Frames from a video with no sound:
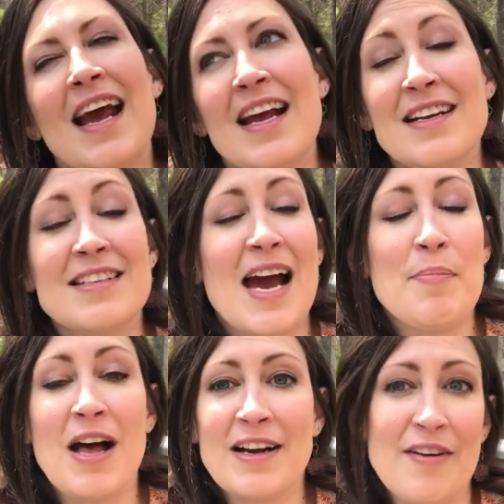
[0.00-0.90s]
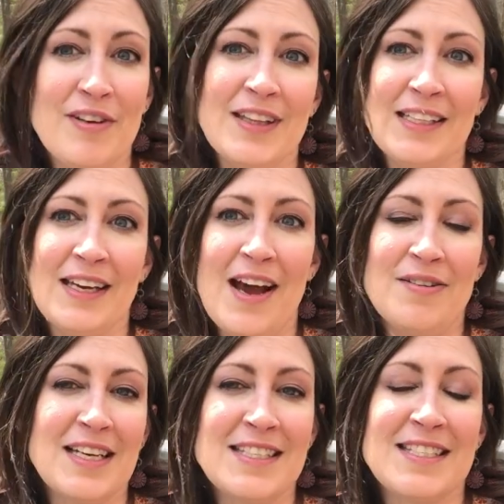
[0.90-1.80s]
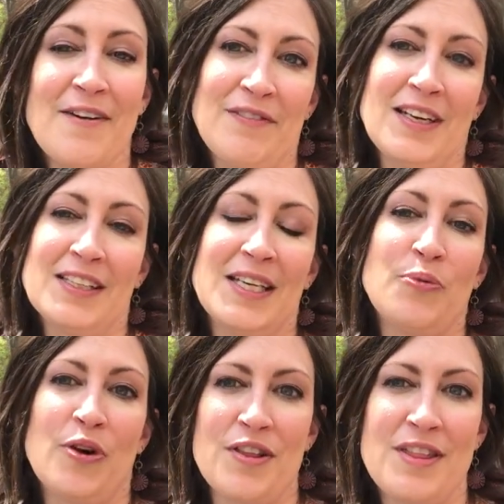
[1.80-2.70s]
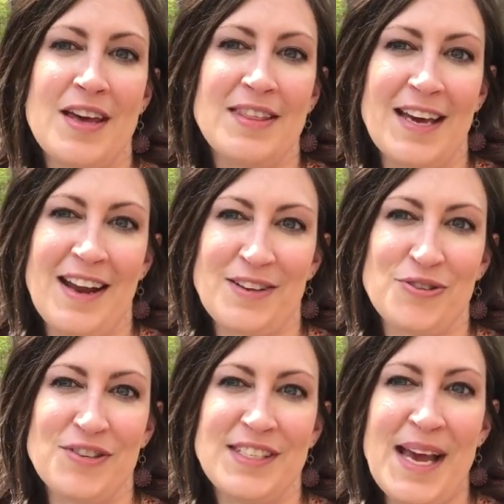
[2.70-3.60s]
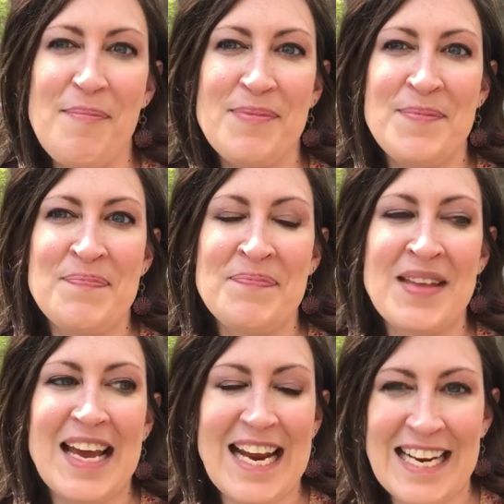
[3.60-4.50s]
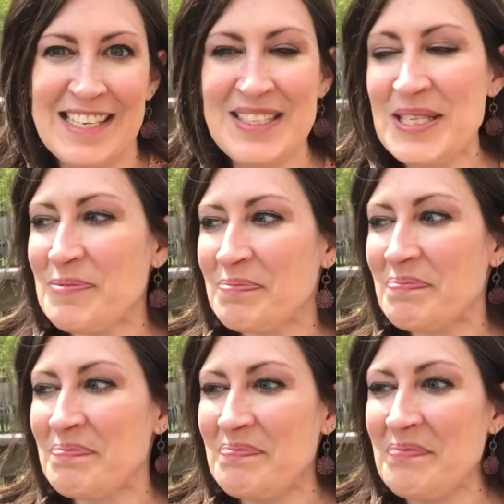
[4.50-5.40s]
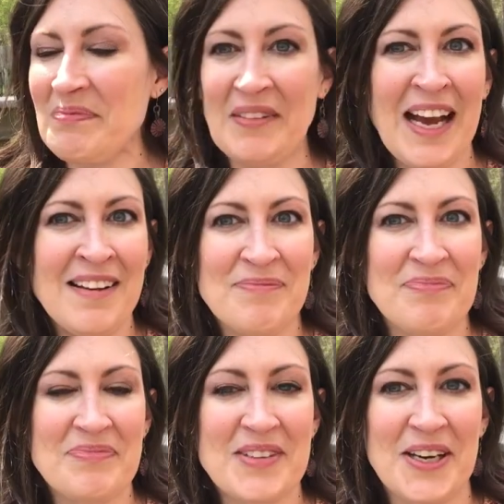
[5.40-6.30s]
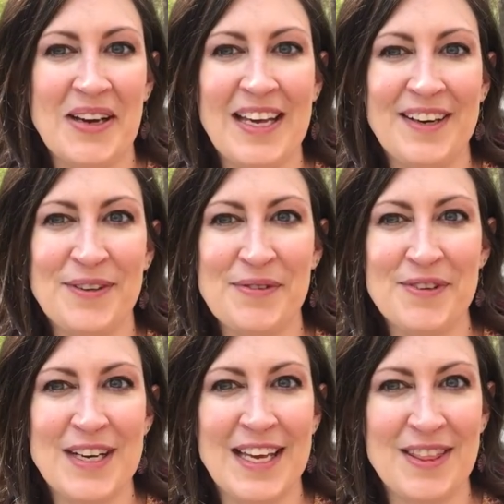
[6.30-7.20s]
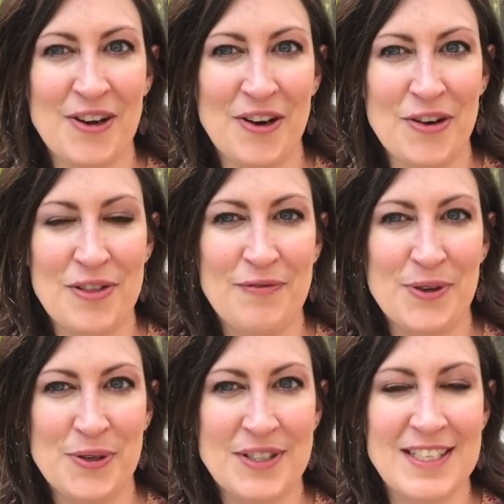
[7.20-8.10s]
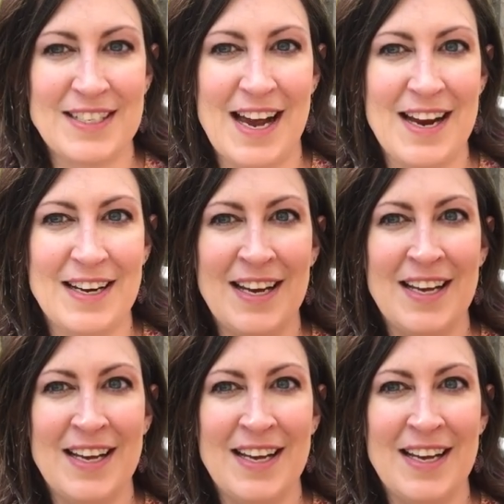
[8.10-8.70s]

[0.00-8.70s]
And I block everything now. It's definitely worth that extra step. And yeah, go head on over and get the Earth Folk design.